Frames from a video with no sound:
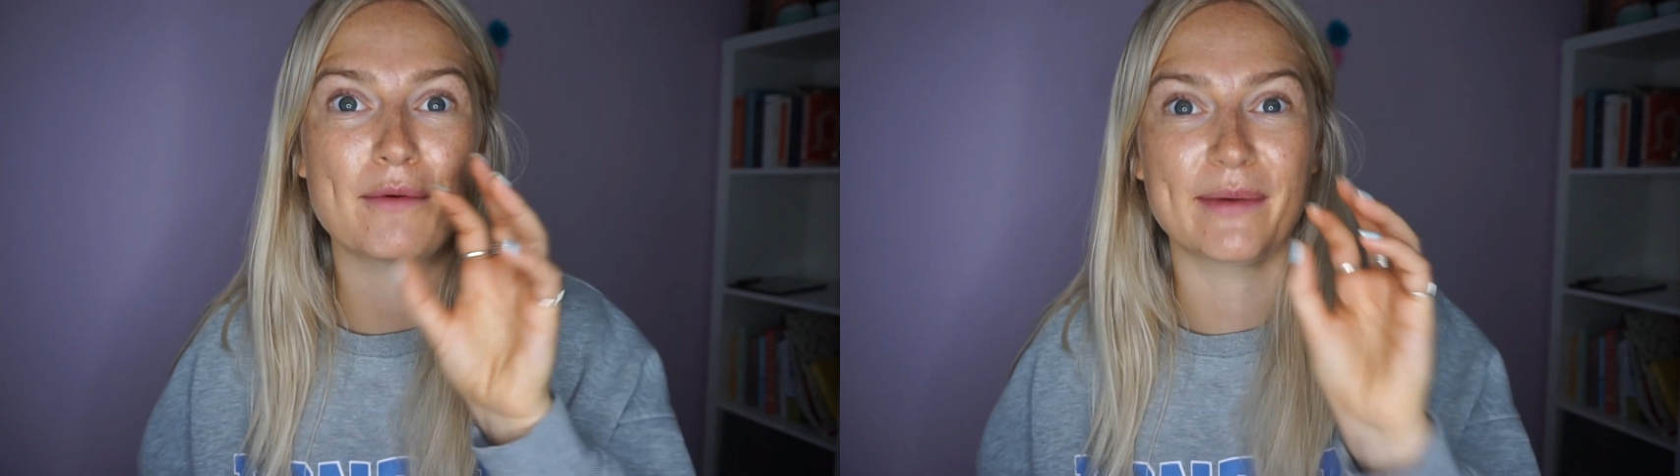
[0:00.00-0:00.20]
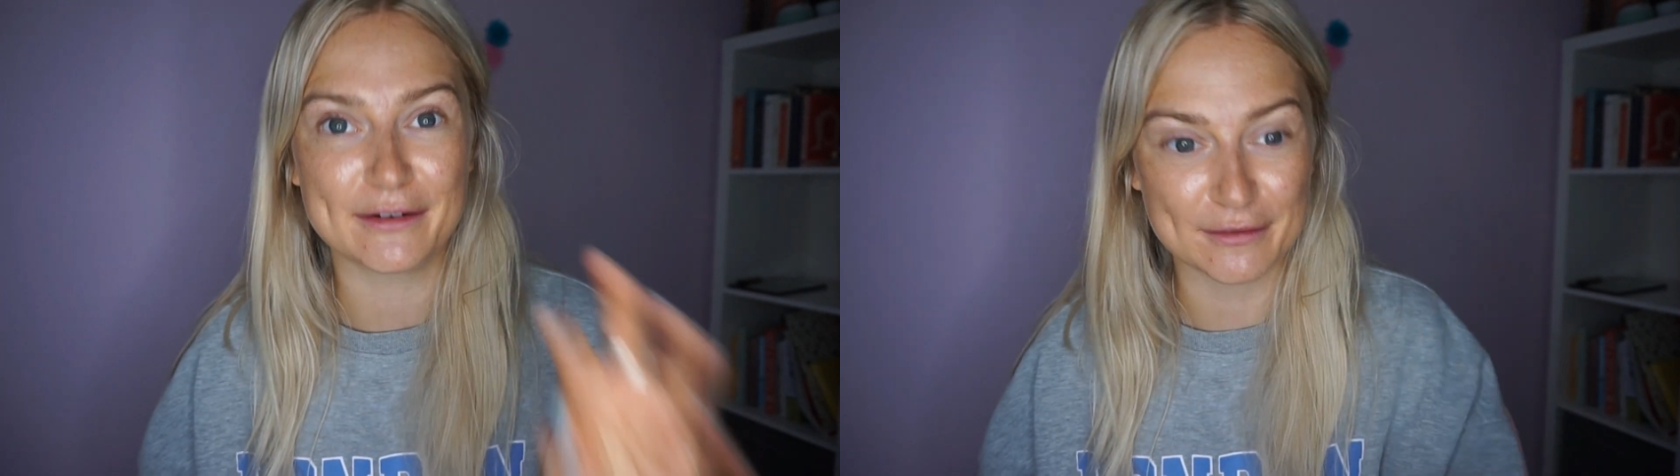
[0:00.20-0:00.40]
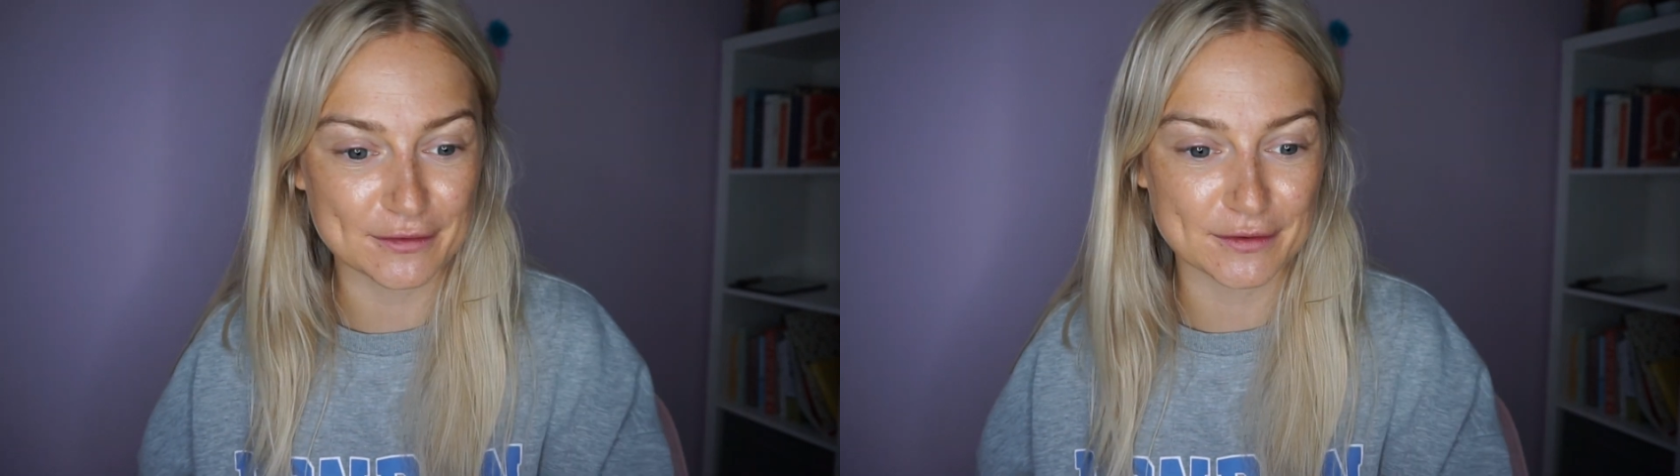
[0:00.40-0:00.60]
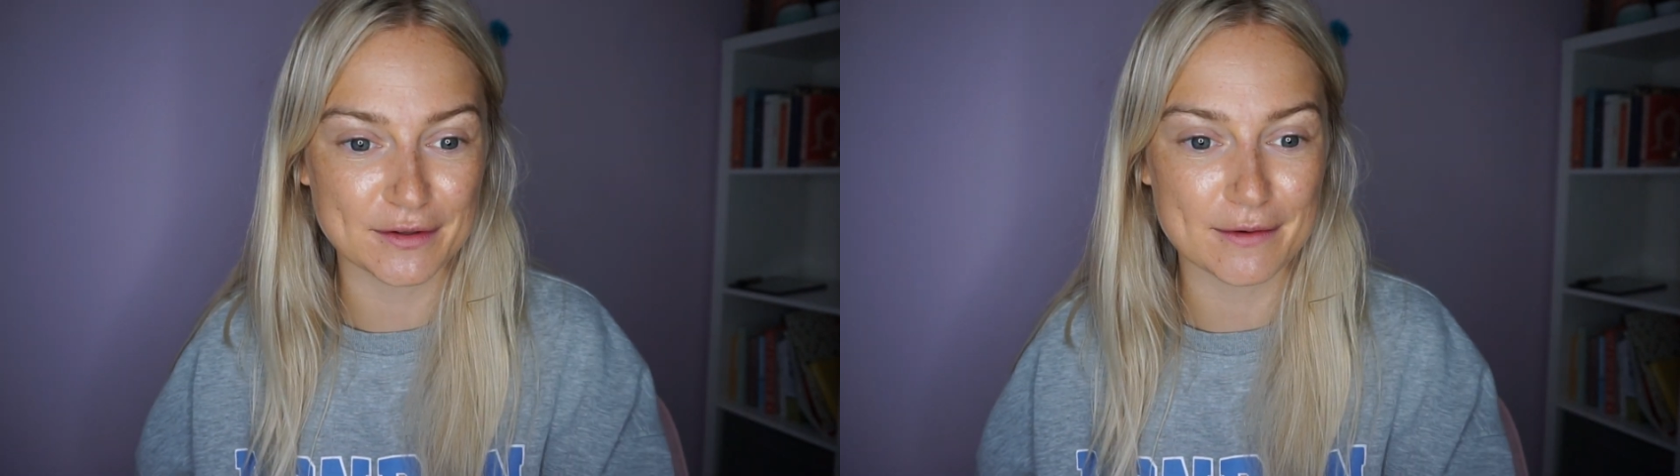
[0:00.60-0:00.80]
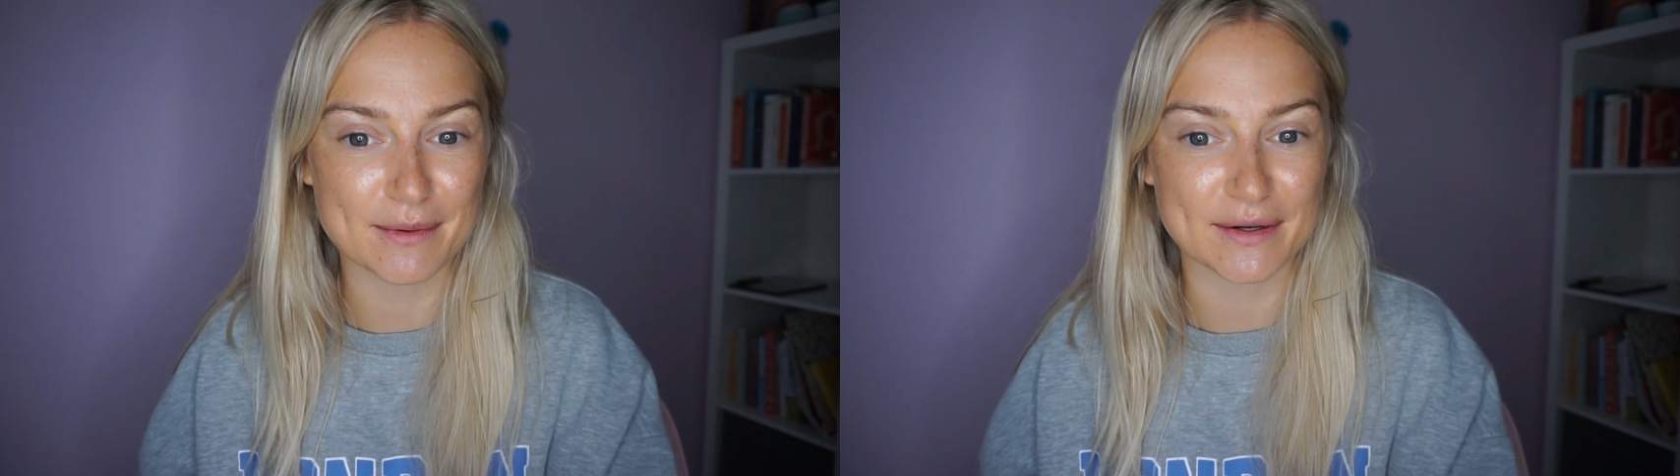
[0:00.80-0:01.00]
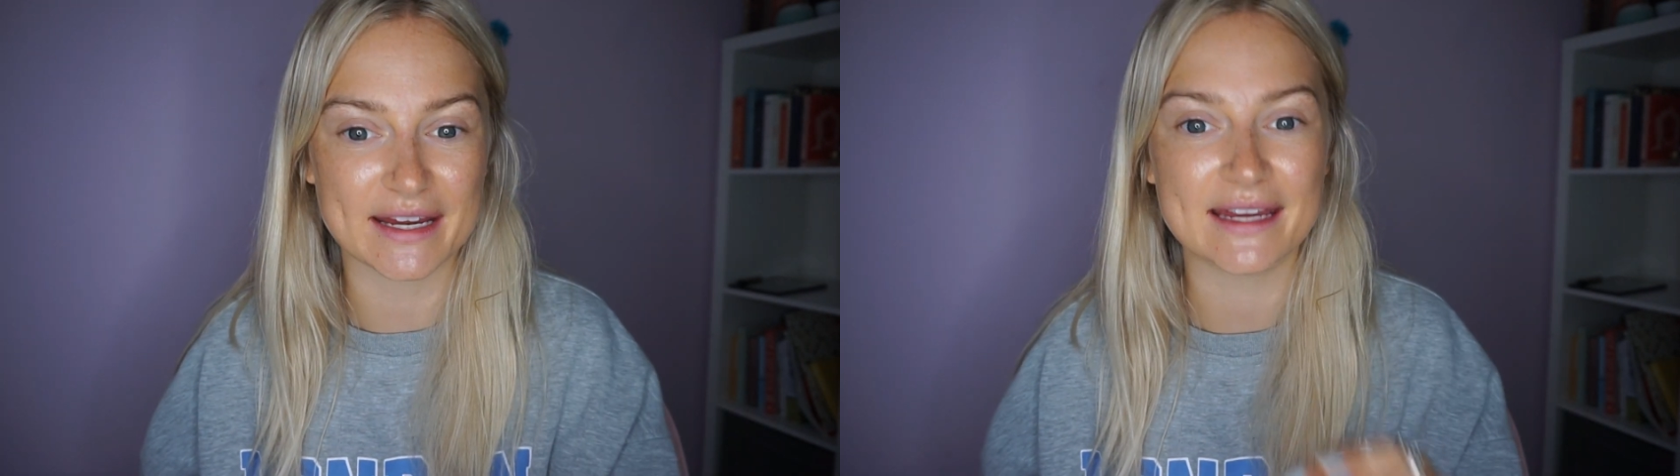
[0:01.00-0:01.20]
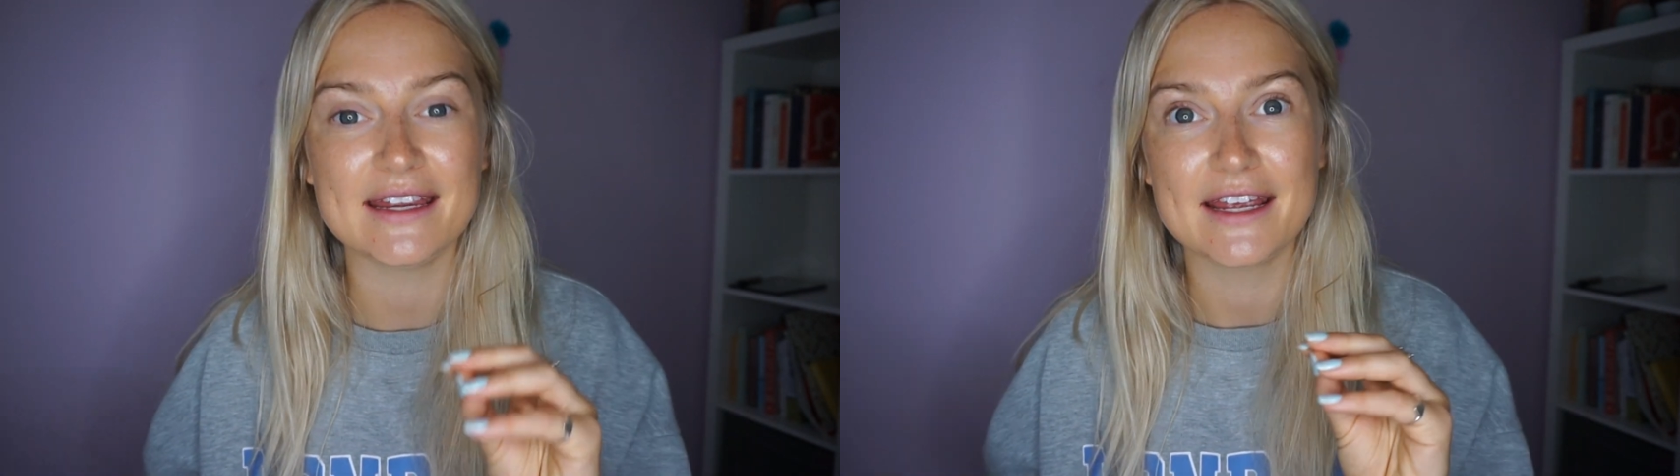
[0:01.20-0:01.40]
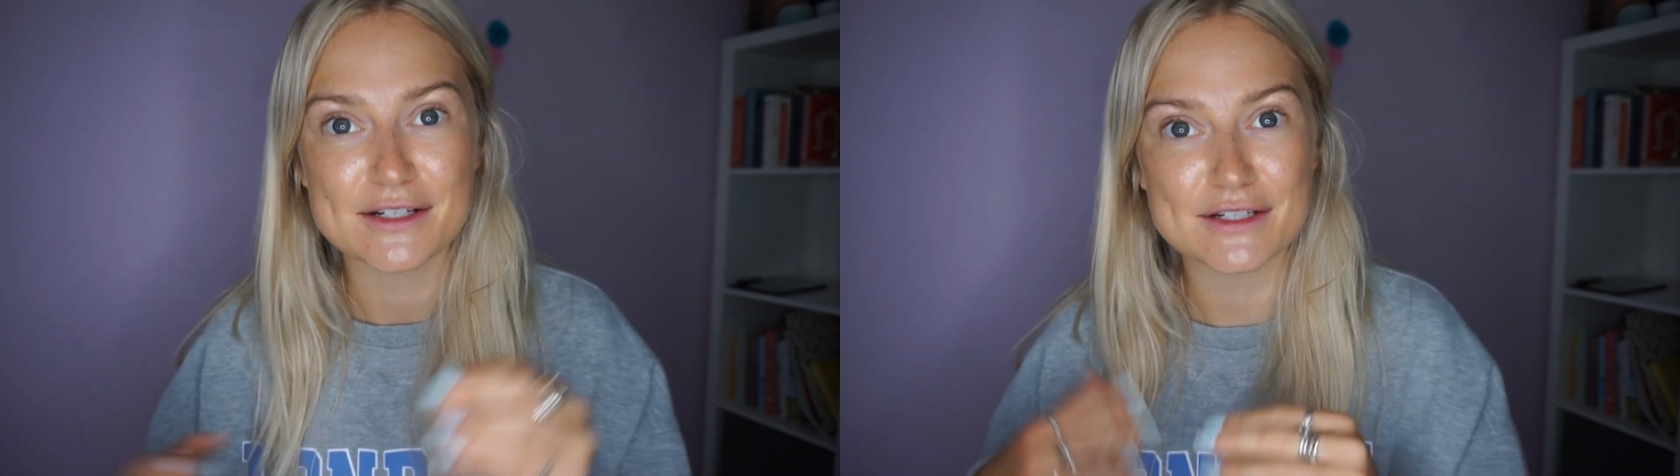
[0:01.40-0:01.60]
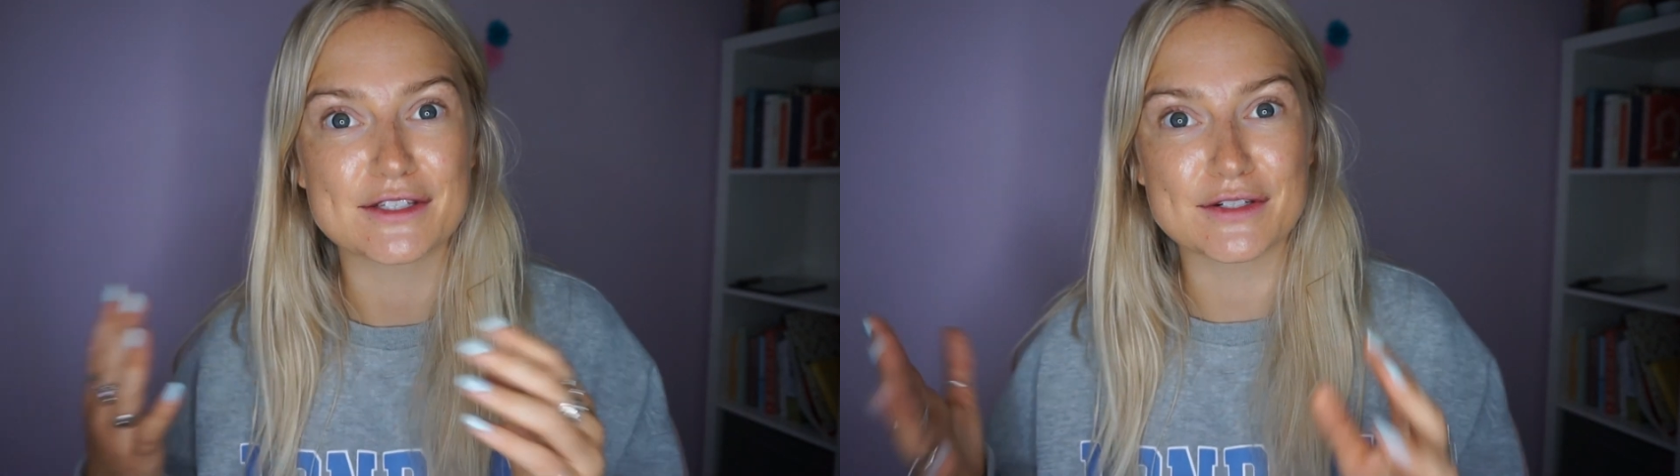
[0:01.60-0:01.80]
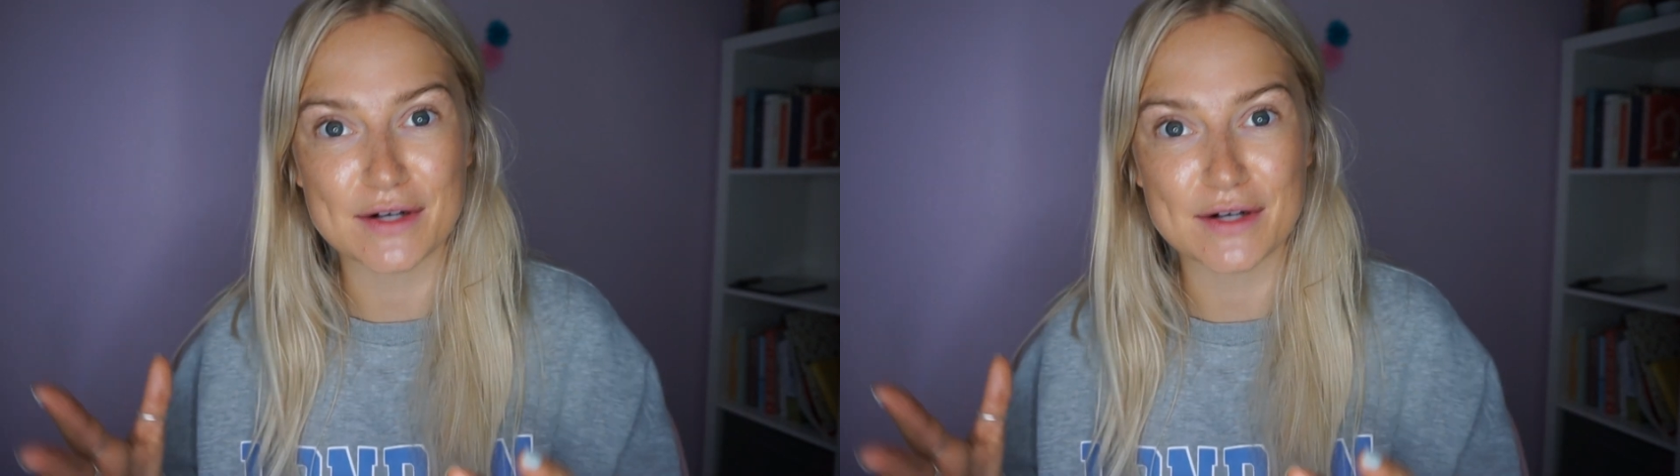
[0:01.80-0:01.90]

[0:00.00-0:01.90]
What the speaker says: comment on your new body, just